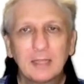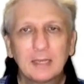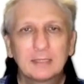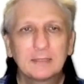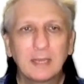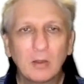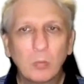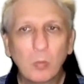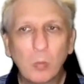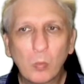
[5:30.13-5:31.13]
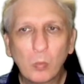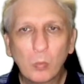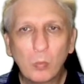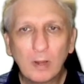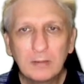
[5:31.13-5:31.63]
Now,
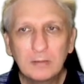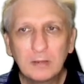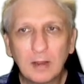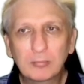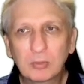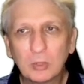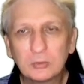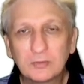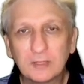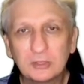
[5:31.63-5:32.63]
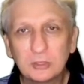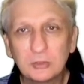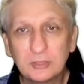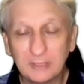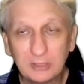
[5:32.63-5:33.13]
one approach that is used
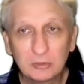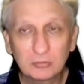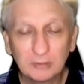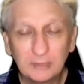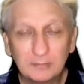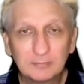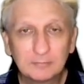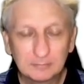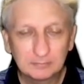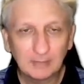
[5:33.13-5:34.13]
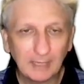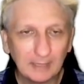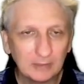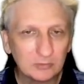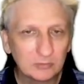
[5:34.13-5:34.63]
in industry and
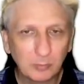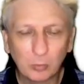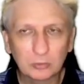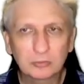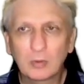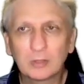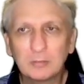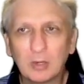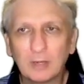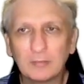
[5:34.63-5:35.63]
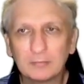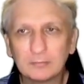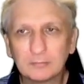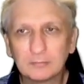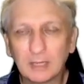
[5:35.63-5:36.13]
is supported strongly by
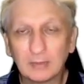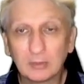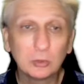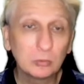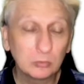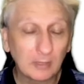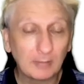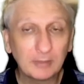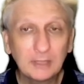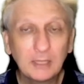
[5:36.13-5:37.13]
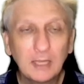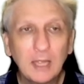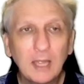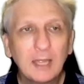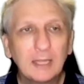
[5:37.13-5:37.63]
uh, the Google company
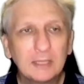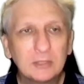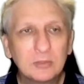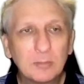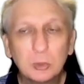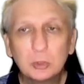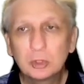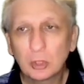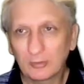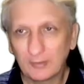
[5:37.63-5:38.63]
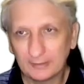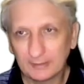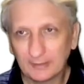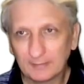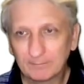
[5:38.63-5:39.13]
is moonshot
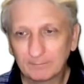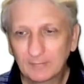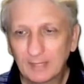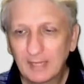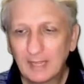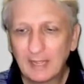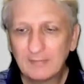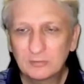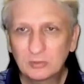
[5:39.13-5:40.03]
thinking. And this is